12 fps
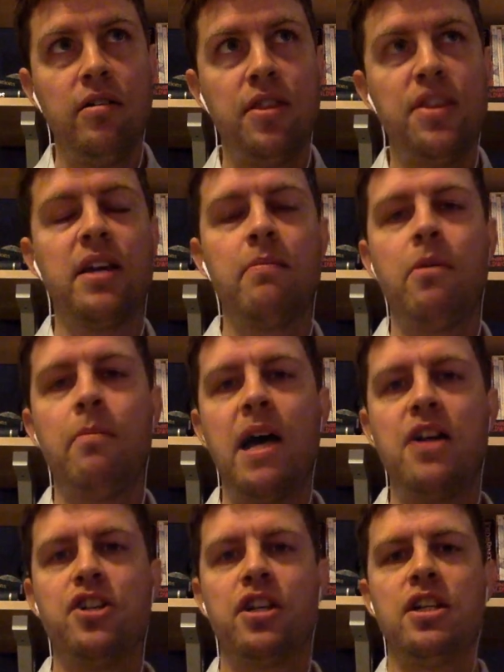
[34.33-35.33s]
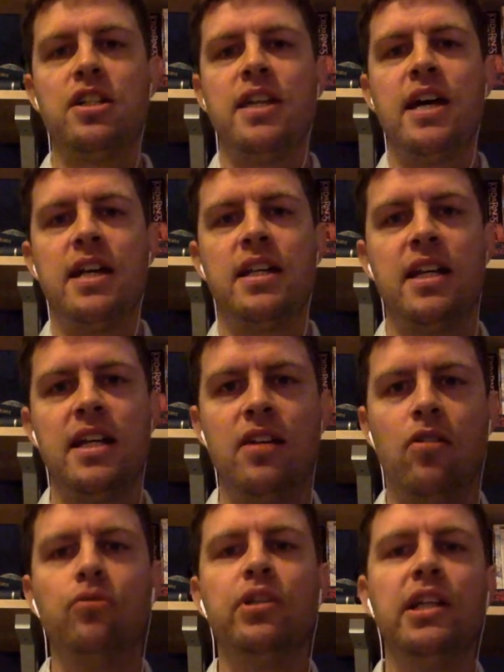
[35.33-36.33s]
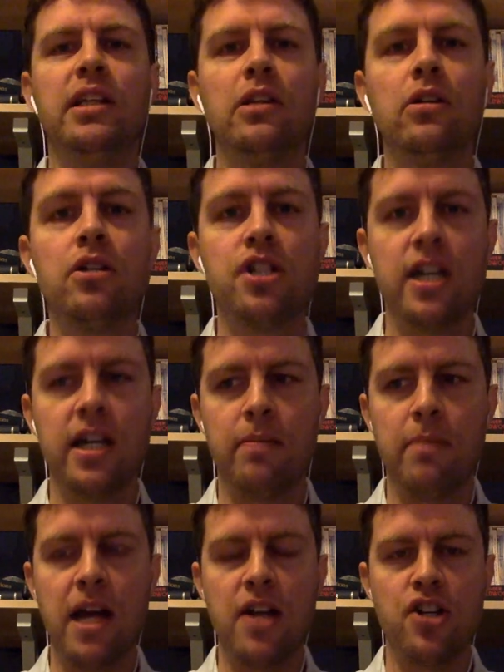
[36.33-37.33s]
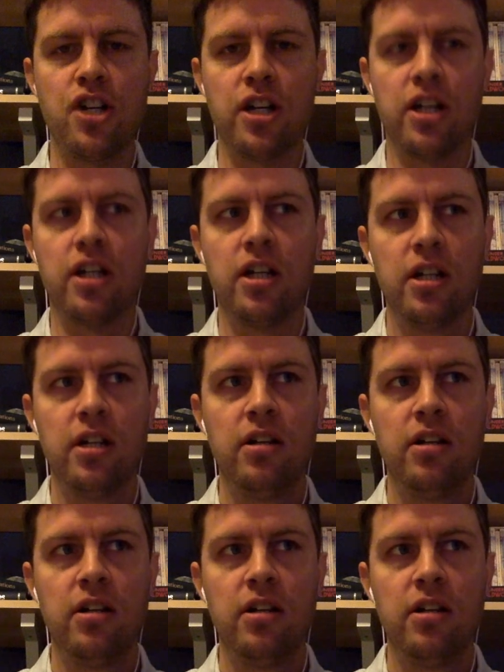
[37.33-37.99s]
the thing about magic is that it only looks like magic